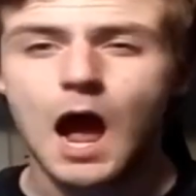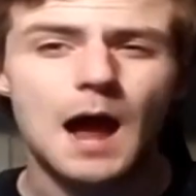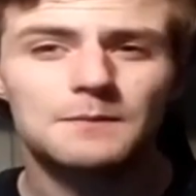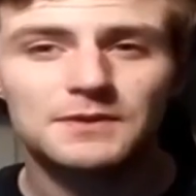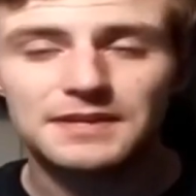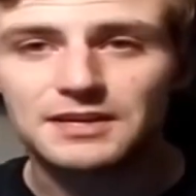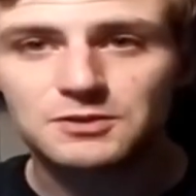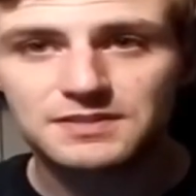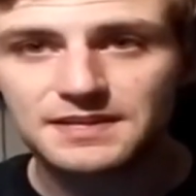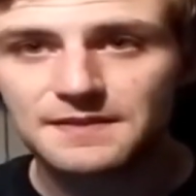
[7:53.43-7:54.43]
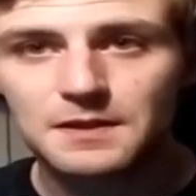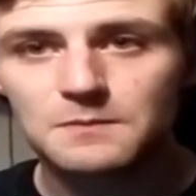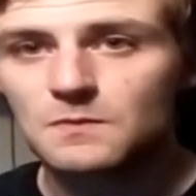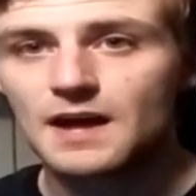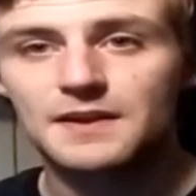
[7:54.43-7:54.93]
I'm really interested in
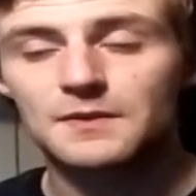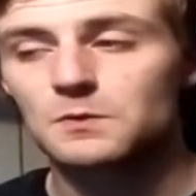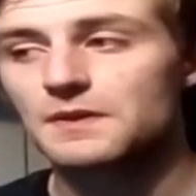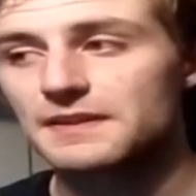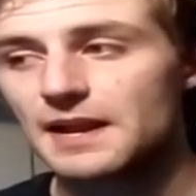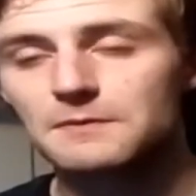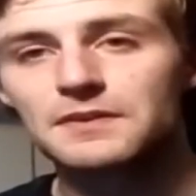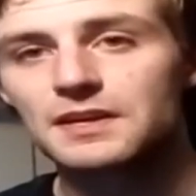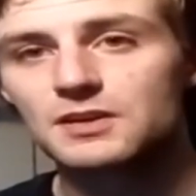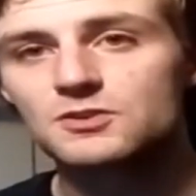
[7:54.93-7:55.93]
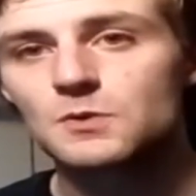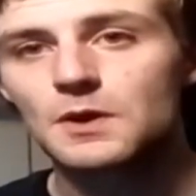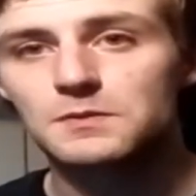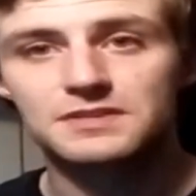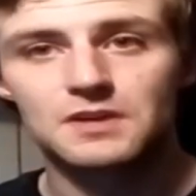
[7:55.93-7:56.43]
them. Another one that I really
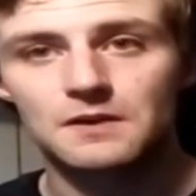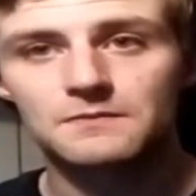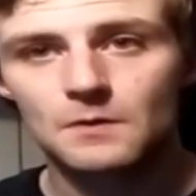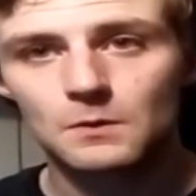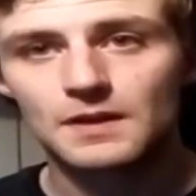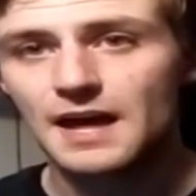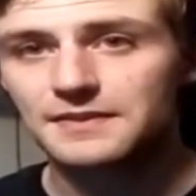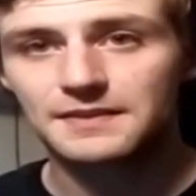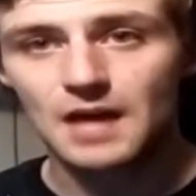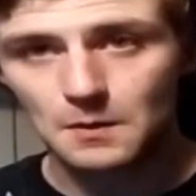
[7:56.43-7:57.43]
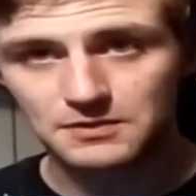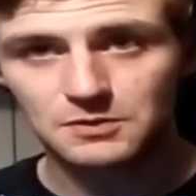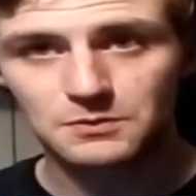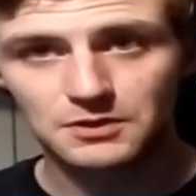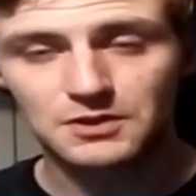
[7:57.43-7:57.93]
enjoyed was Gunvolt. I thought that was
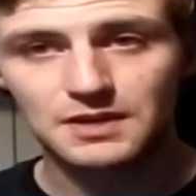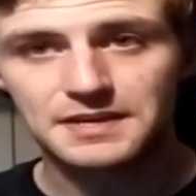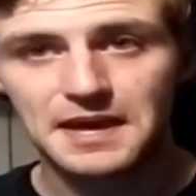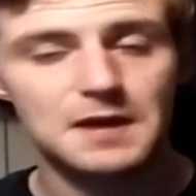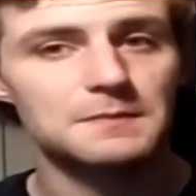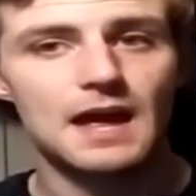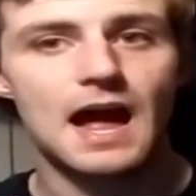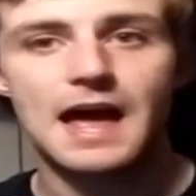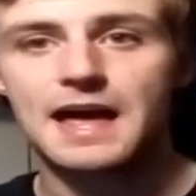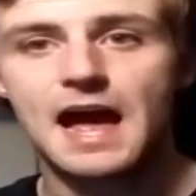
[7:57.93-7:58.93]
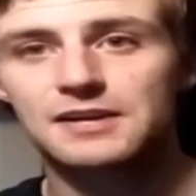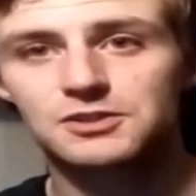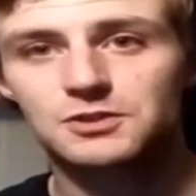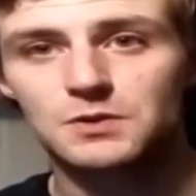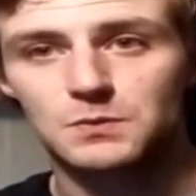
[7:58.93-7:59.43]
a really good game. I
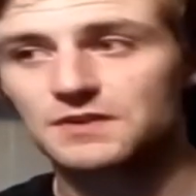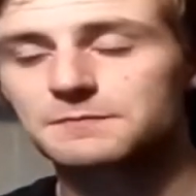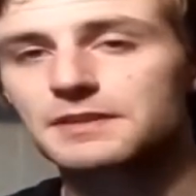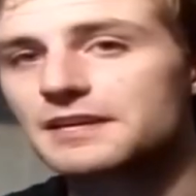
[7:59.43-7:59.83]
actually would have